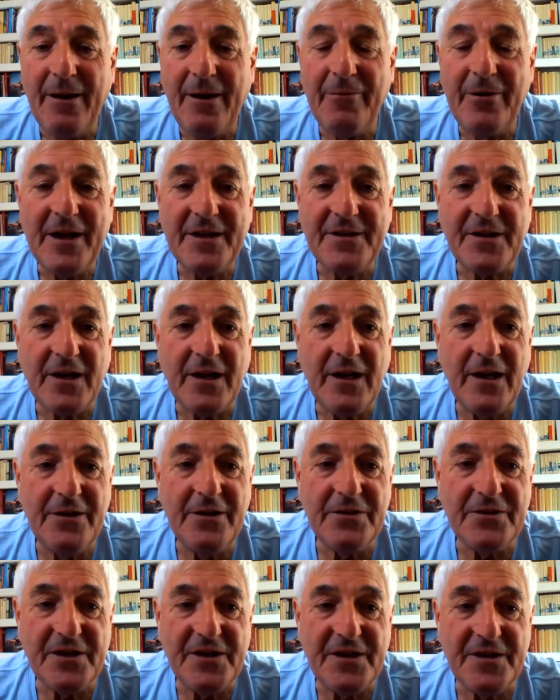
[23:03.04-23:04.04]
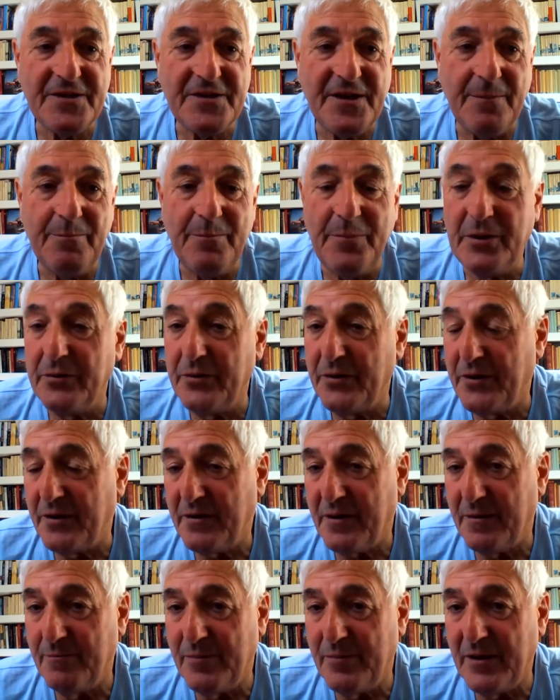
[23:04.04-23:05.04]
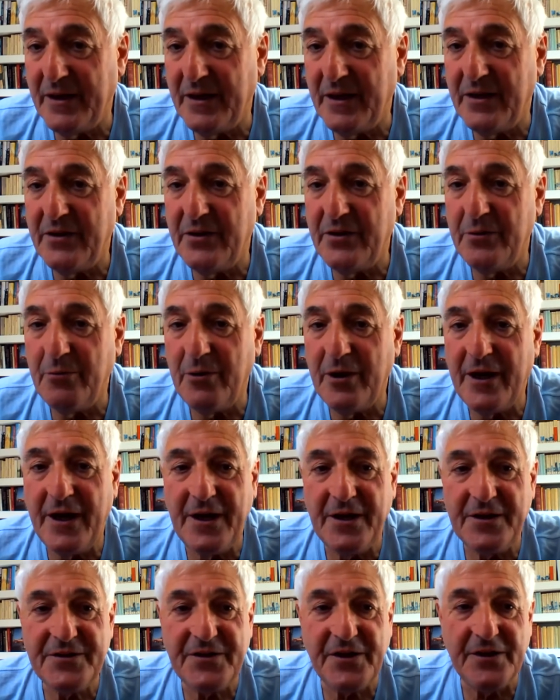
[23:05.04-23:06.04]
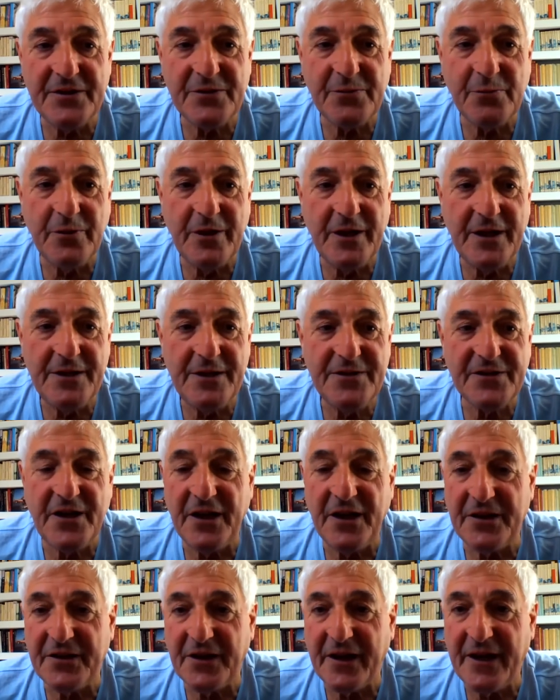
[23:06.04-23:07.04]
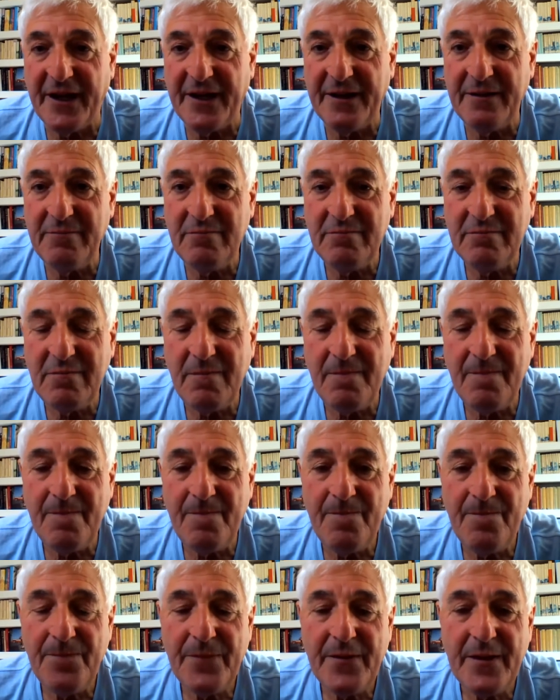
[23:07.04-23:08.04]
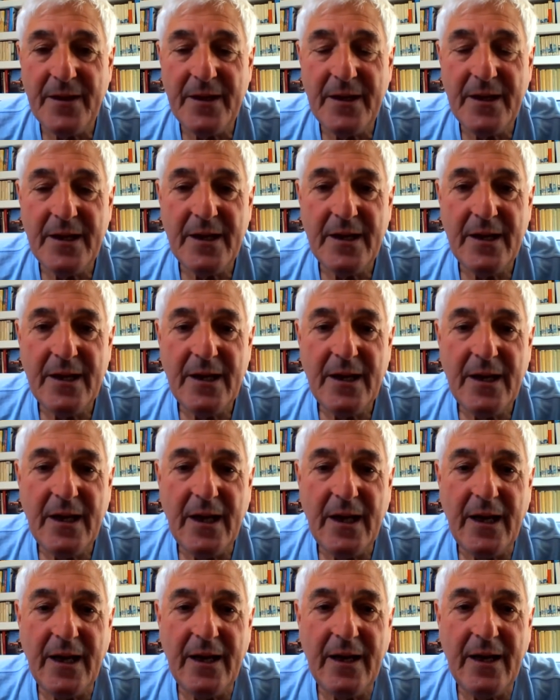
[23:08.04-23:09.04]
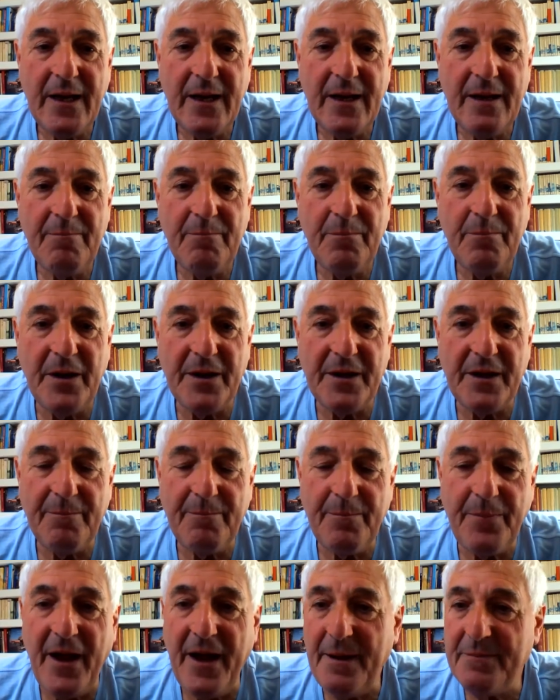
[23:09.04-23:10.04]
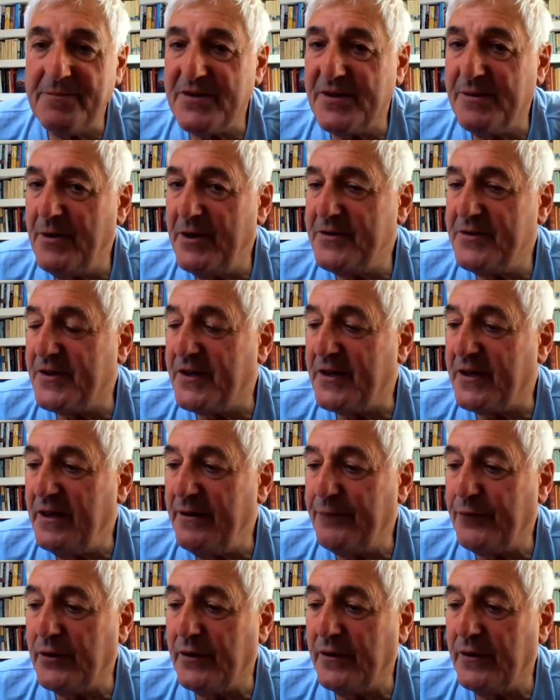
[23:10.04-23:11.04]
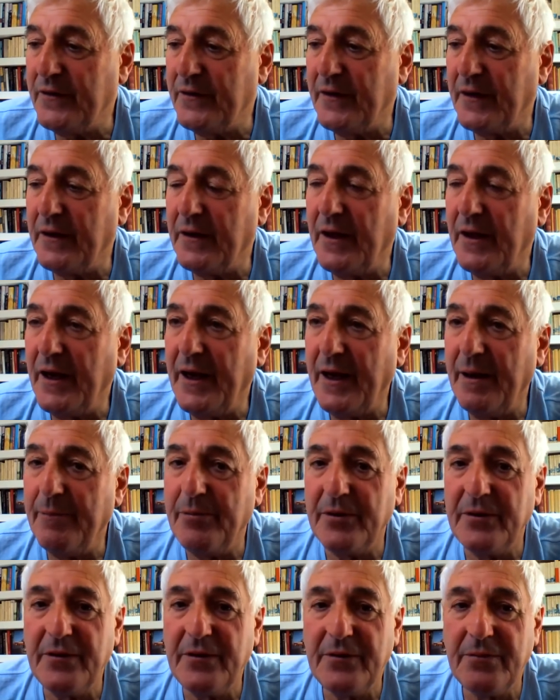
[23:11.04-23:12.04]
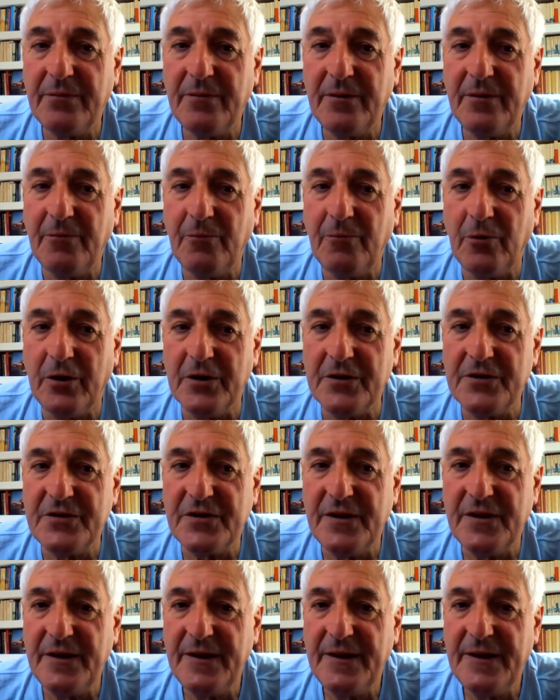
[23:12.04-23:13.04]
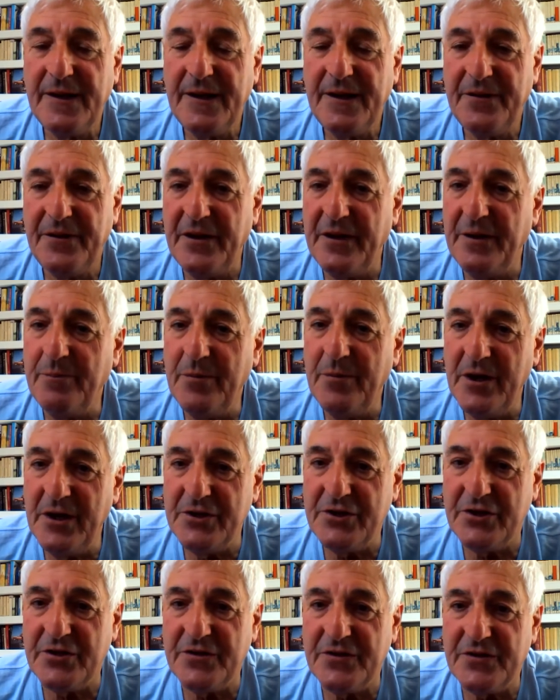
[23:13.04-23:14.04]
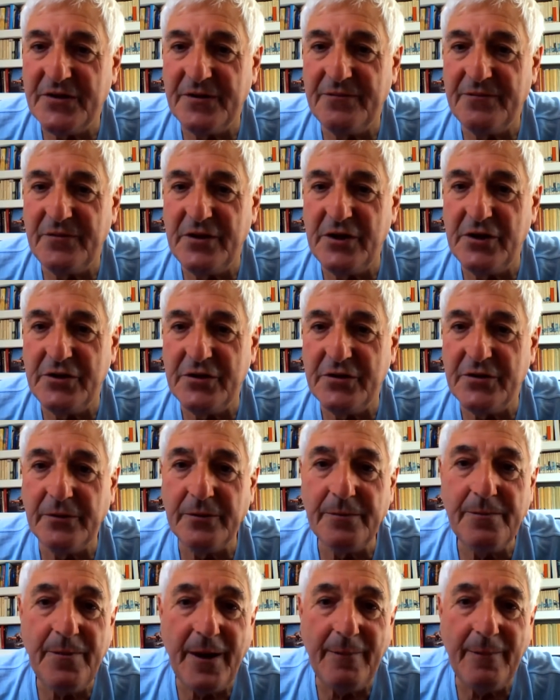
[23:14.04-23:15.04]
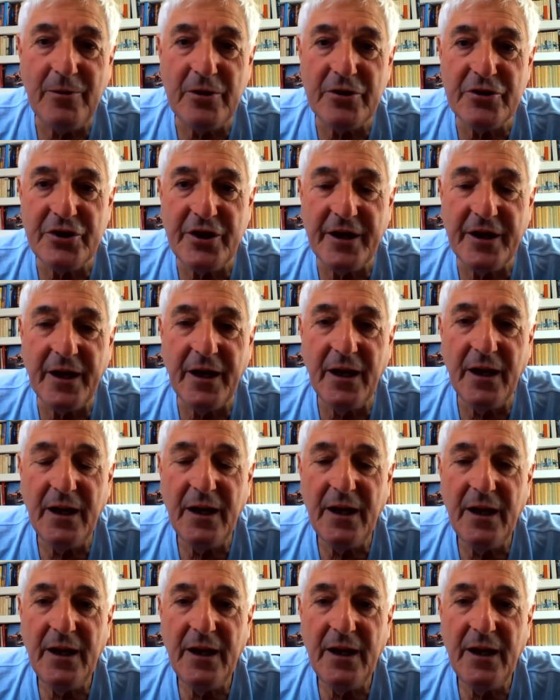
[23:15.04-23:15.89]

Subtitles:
We had to close it and build a completely new warehouse elsewhere, start again. But perhaps the most significant thing that happened was the emergence of digital publishing